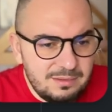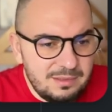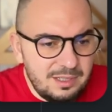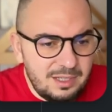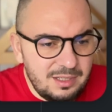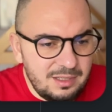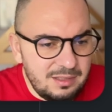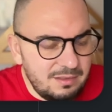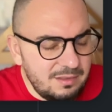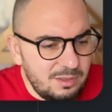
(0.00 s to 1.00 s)

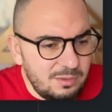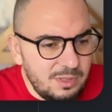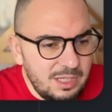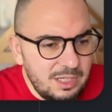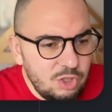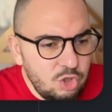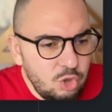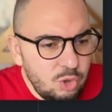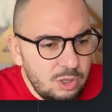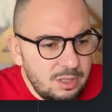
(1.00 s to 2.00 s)
tiny,
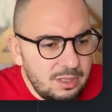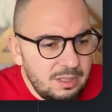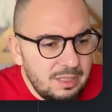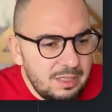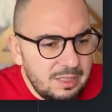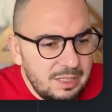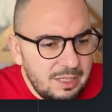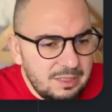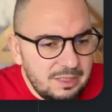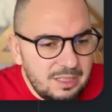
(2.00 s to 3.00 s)
chore.
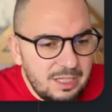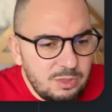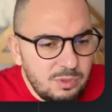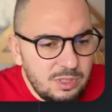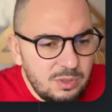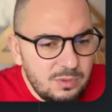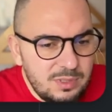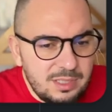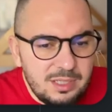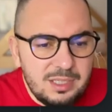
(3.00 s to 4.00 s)
Detach when
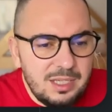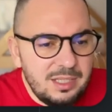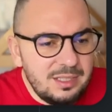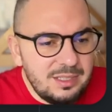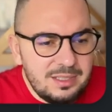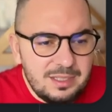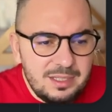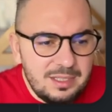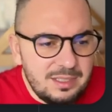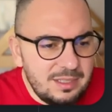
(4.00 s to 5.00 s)
using. Again, this
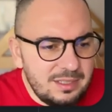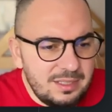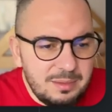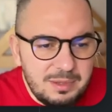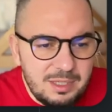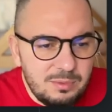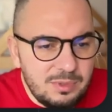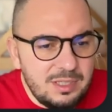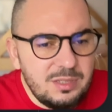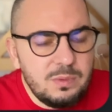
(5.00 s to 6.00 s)
is the same thing
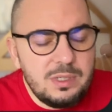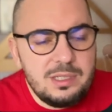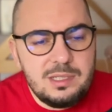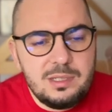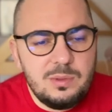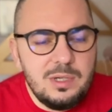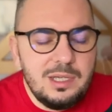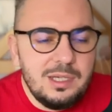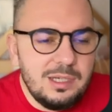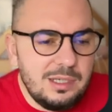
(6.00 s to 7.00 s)
with this one. So
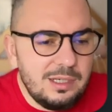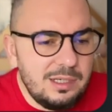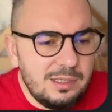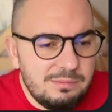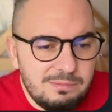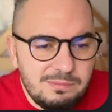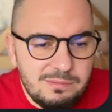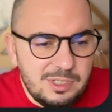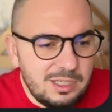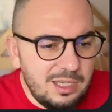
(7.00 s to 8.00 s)

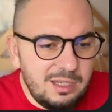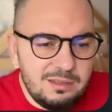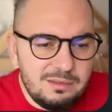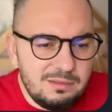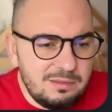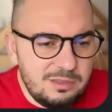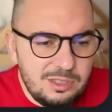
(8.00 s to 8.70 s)
again,